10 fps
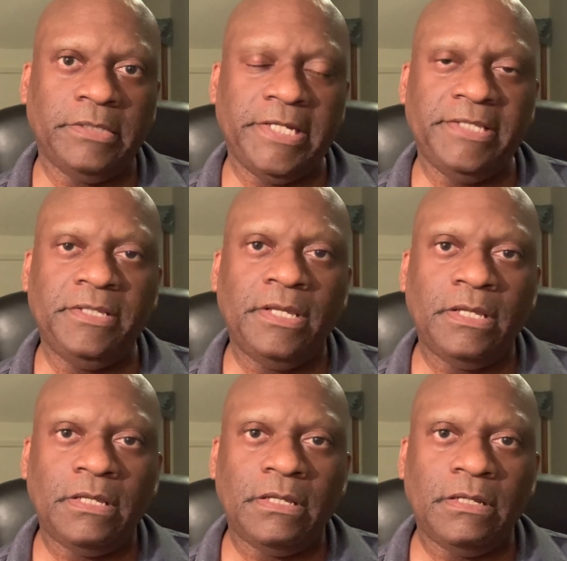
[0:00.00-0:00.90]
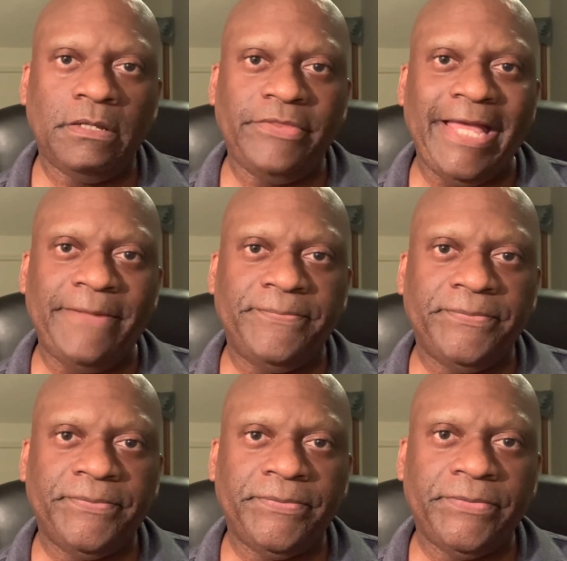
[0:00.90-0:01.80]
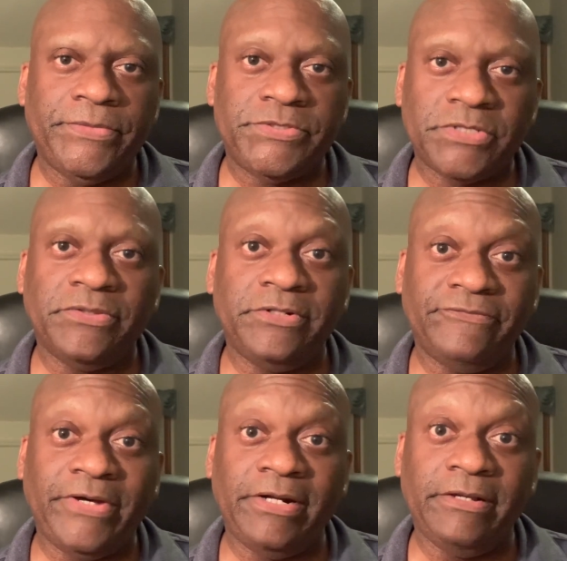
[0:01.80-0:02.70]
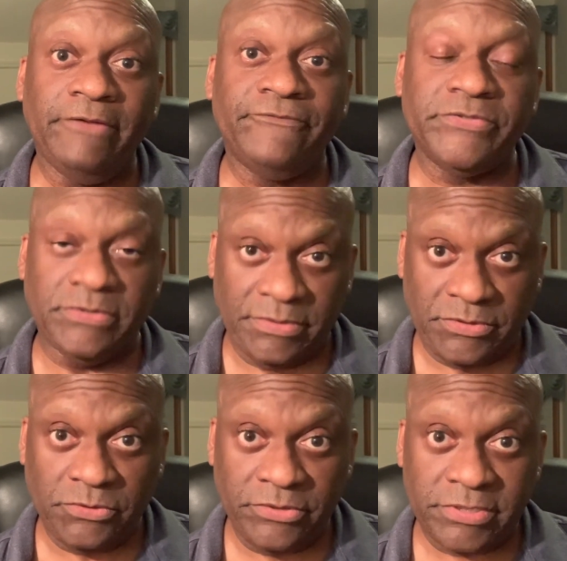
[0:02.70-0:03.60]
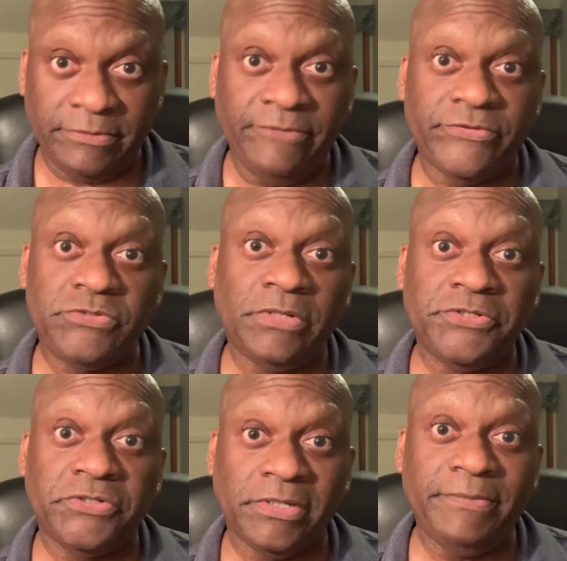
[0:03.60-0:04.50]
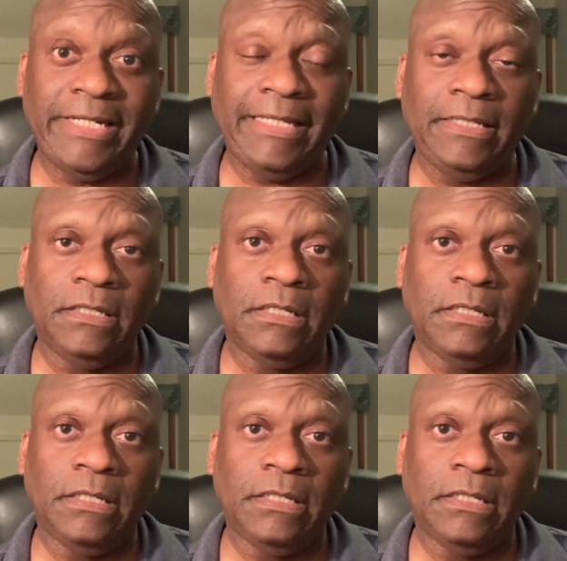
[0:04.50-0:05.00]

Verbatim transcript: And that Southern Nevada Tourism Infrastructure Committee